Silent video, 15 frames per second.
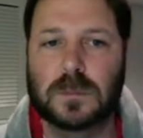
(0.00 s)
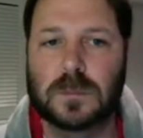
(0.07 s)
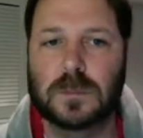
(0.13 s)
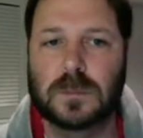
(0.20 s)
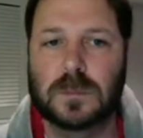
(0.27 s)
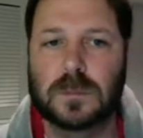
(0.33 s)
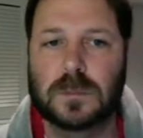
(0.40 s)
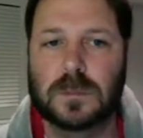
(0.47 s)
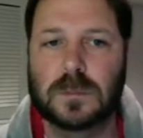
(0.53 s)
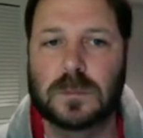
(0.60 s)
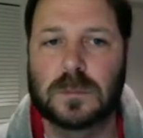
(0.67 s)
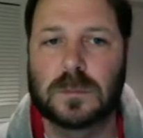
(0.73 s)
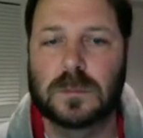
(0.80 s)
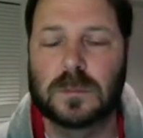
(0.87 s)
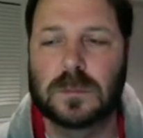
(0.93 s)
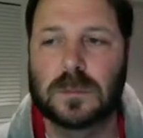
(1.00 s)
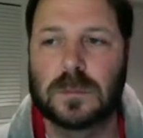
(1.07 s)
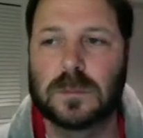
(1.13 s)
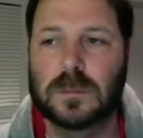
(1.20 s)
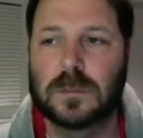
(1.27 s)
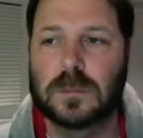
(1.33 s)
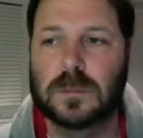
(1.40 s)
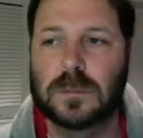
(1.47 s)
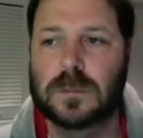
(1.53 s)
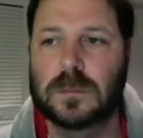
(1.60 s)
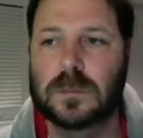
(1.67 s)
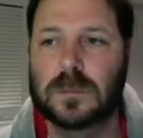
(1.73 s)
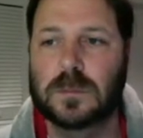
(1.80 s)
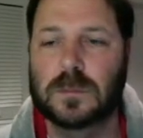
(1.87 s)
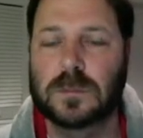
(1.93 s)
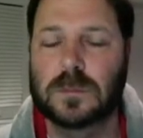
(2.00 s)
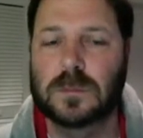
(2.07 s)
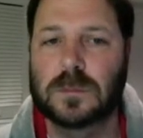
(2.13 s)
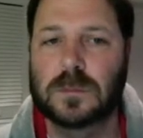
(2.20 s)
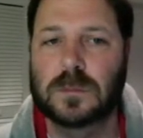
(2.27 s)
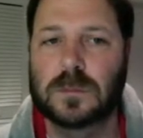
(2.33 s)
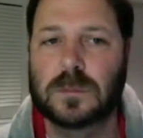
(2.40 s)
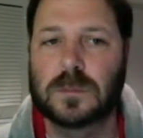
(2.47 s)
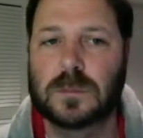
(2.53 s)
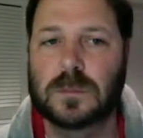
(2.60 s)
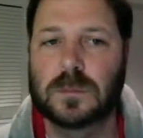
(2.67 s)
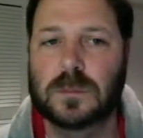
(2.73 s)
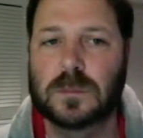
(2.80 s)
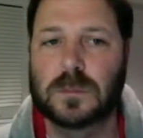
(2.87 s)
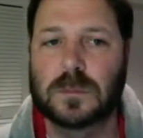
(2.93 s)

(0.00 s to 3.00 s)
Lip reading: [no speech]